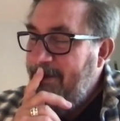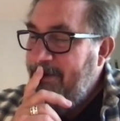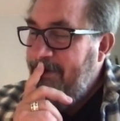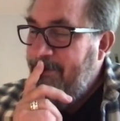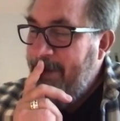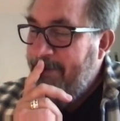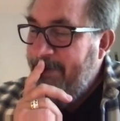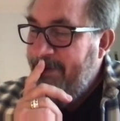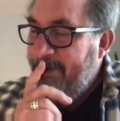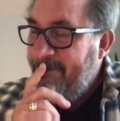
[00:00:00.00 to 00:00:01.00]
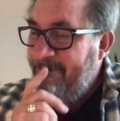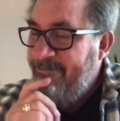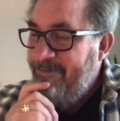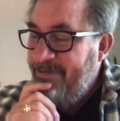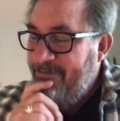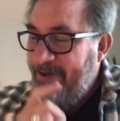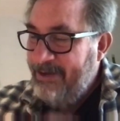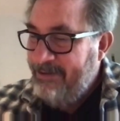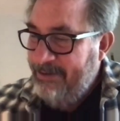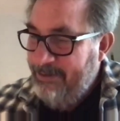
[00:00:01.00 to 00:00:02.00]
you make me think of the
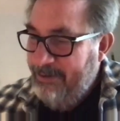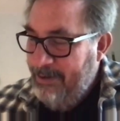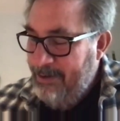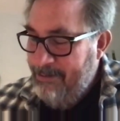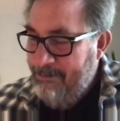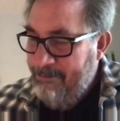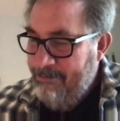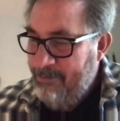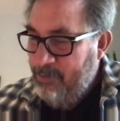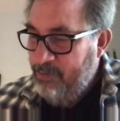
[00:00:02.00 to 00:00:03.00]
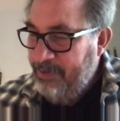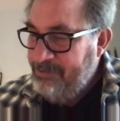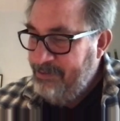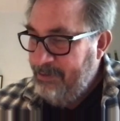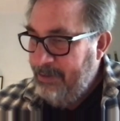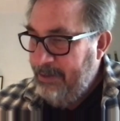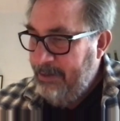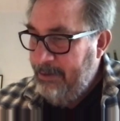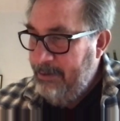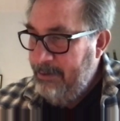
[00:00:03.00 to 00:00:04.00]
fact that
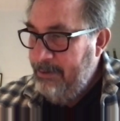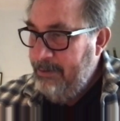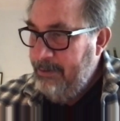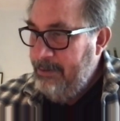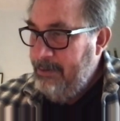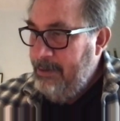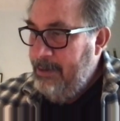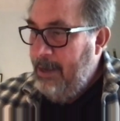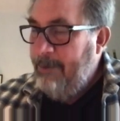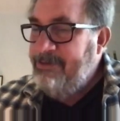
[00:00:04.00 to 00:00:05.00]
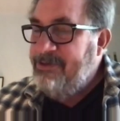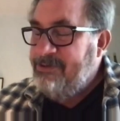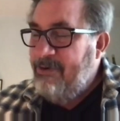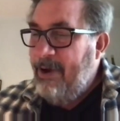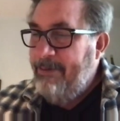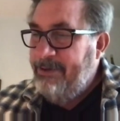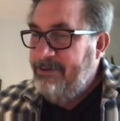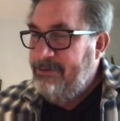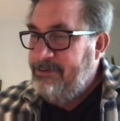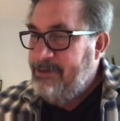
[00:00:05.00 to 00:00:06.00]
recently I was describing
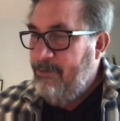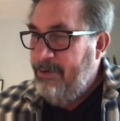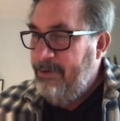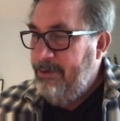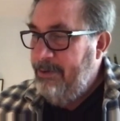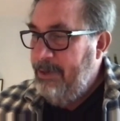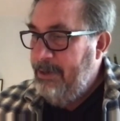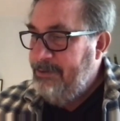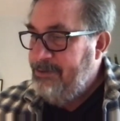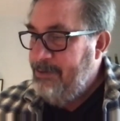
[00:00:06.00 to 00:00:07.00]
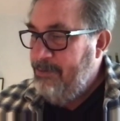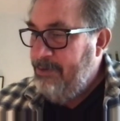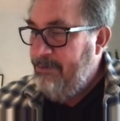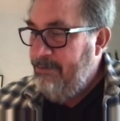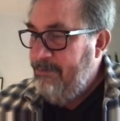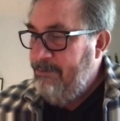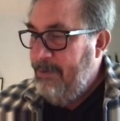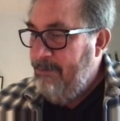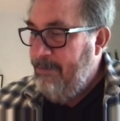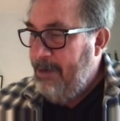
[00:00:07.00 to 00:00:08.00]
to someone
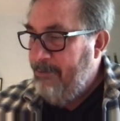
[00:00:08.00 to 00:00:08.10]
my